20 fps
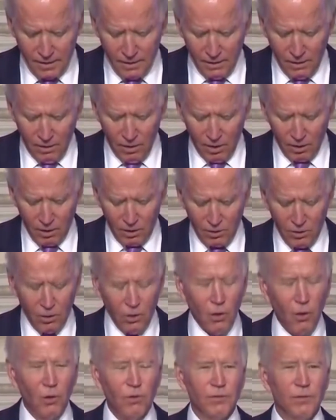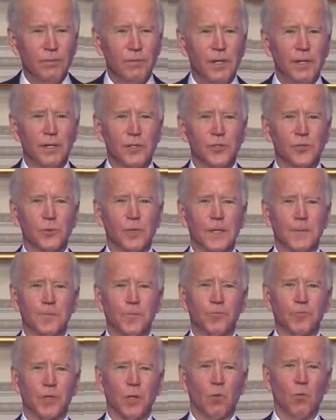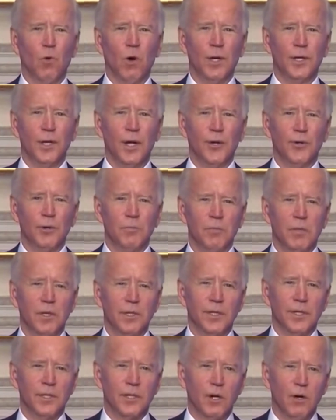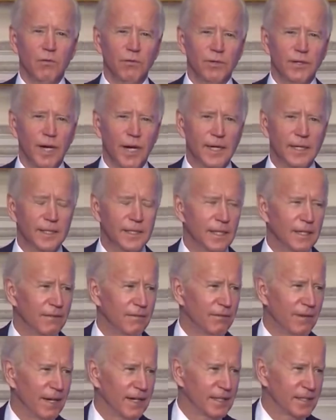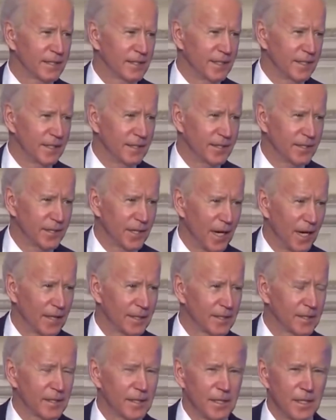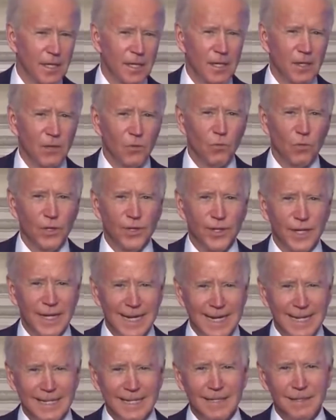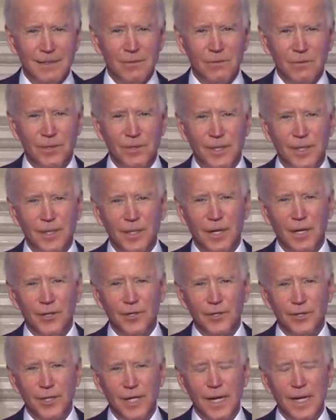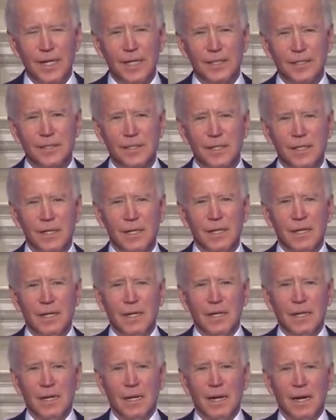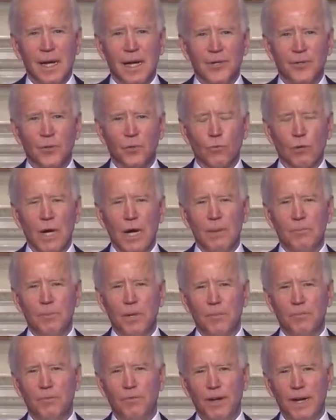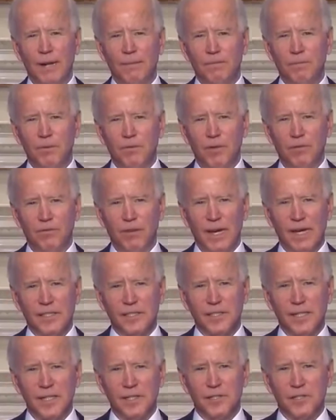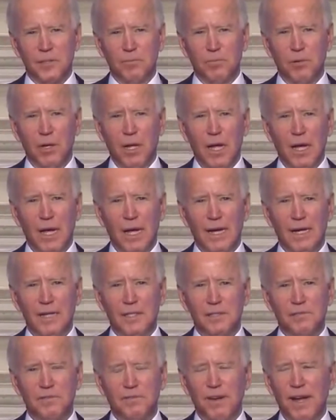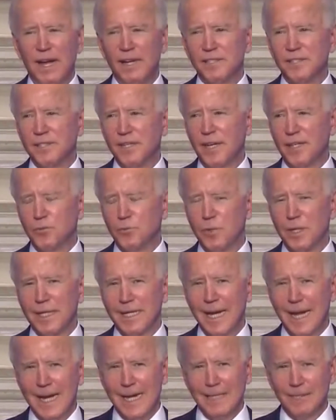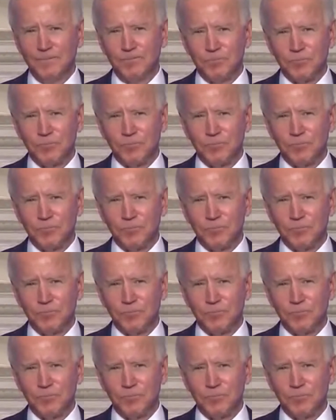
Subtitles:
our goal of administering 100 million COVID-19 vaccine shots within 100 days, and to ramp up the vaccine supply as fast as we can.